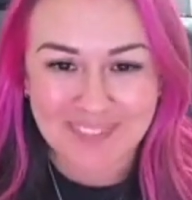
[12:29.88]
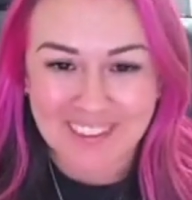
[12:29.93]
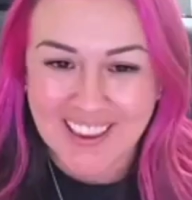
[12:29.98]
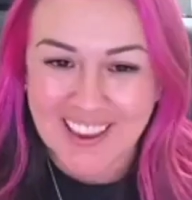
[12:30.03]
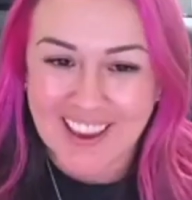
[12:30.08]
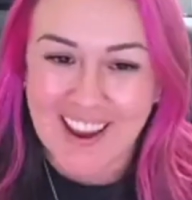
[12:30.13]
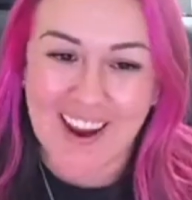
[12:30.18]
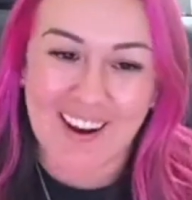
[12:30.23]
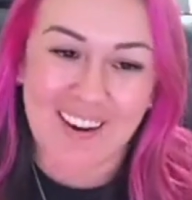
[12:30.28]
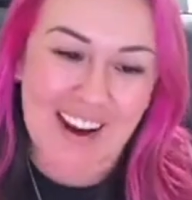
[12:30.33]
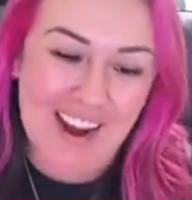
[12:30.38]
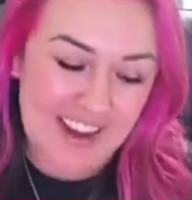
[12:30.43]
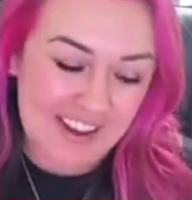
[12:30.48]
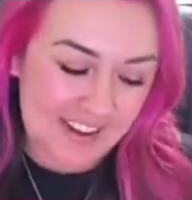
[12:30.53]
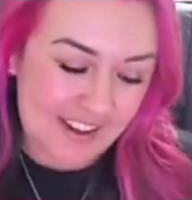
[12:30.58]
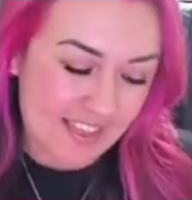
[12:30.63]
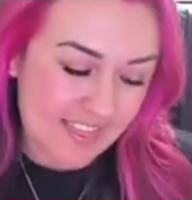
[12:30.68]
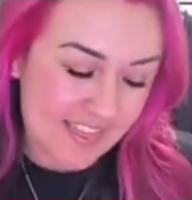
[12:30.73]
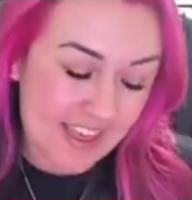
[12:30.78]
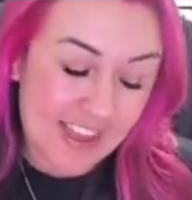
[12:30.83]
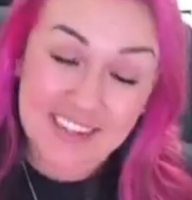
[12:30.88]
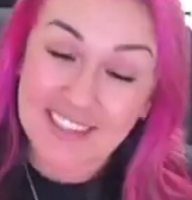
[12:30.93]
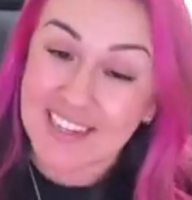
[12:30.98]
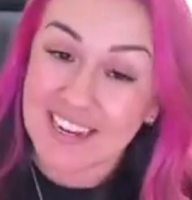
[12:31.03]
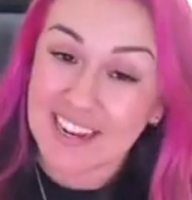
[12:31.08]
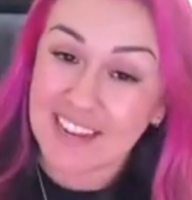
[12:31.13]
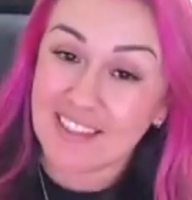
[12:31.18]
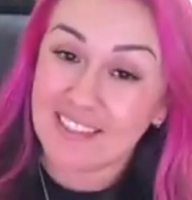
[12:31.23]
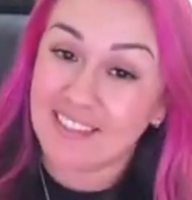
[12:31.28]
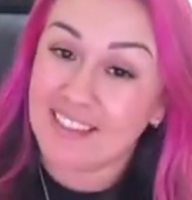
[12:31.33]
All right, that's
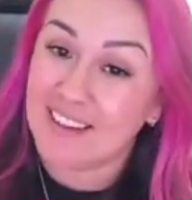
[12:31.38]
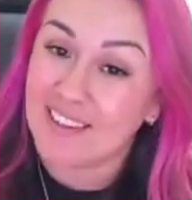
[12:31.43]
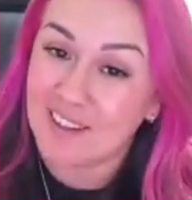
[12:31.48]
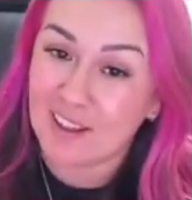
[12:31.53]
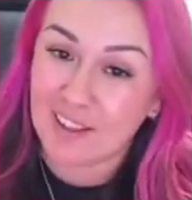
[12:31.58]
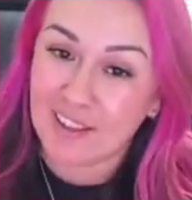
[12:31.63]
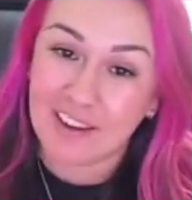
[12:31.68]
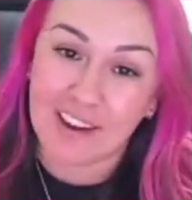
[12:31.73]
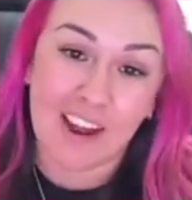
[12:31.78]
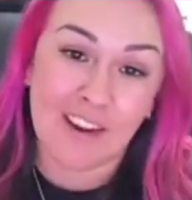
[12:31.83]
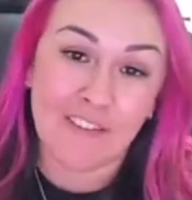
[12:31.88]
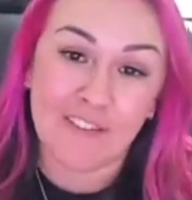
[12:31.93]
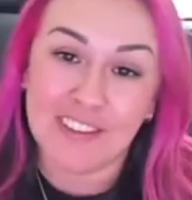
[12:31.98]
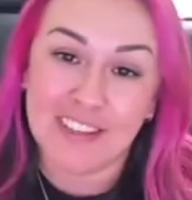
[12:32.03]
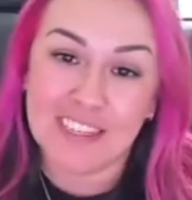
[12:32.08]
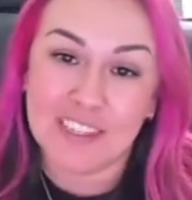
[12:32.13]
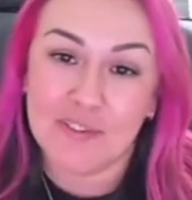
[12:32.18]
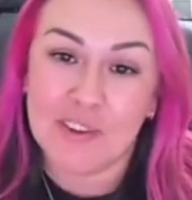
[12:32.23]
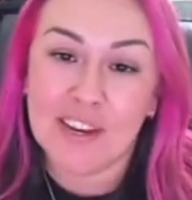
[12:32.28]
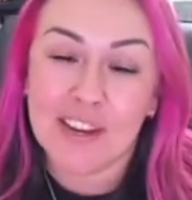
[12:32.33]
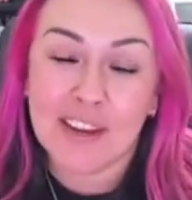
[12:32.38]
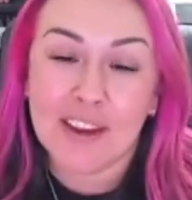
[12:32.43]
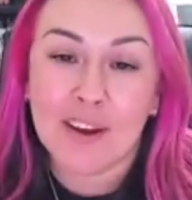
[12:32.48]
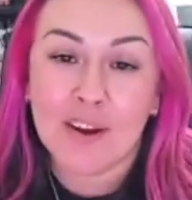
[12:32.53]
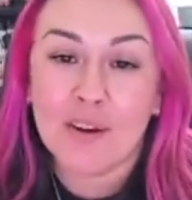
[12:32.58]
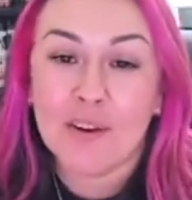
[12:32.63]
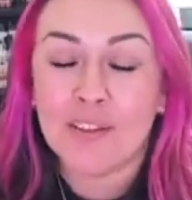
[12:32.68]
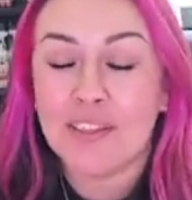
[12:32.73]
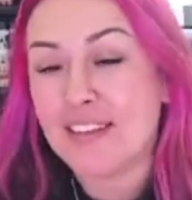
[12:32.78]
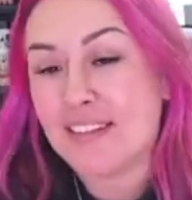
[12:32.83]
it. That's all I got for this
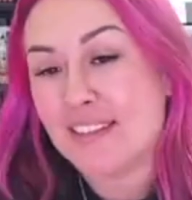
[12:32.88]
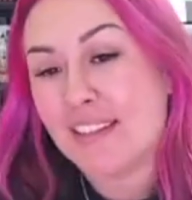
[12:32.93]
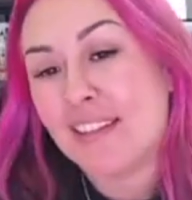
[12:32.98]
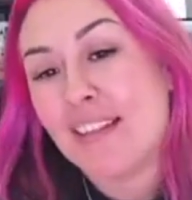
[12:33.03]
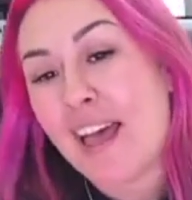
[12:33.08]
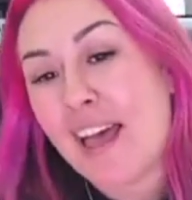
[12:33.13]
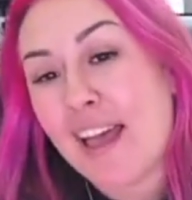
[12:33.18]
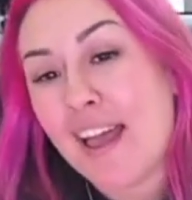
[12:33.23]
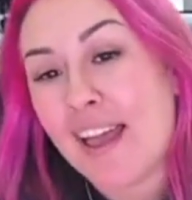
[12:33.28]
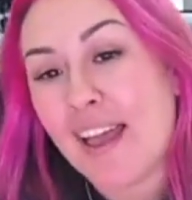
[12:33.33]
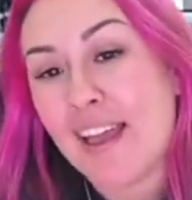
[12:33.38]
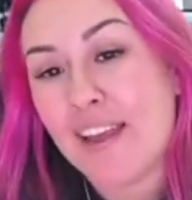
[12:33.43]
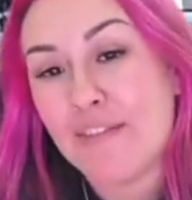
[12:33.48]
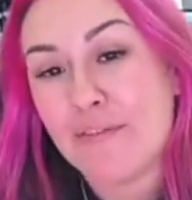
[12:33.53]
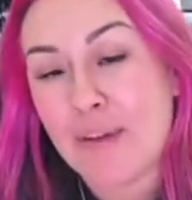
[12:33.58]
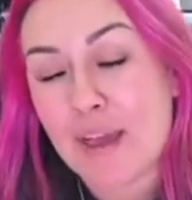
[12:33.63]
video, this live,